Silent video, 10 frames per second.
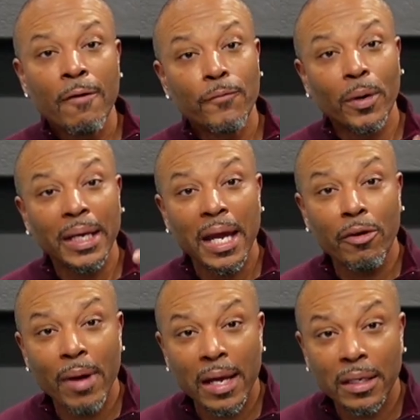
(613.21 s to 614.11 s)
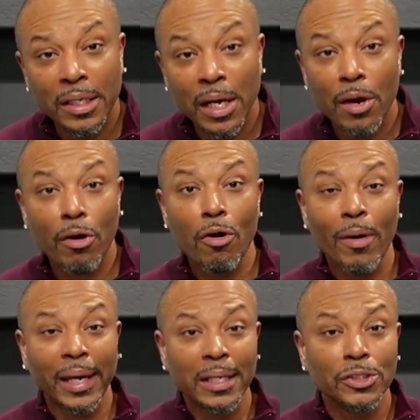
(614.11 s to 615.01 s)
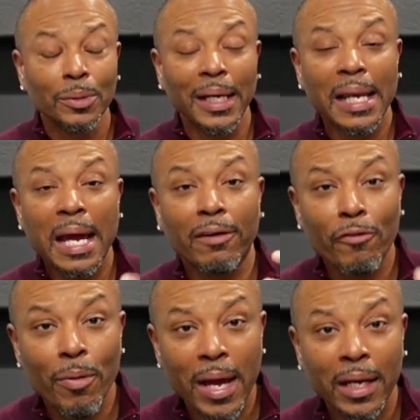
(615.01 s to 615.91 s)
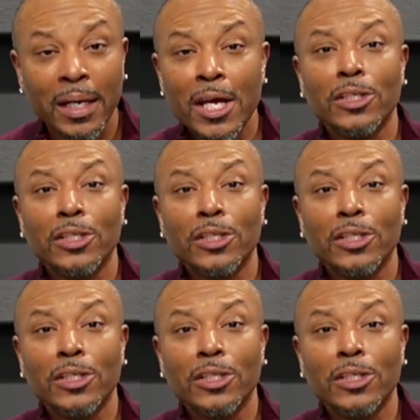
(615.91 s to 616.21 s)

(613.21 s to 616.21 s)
48 grand a year going into a line of credit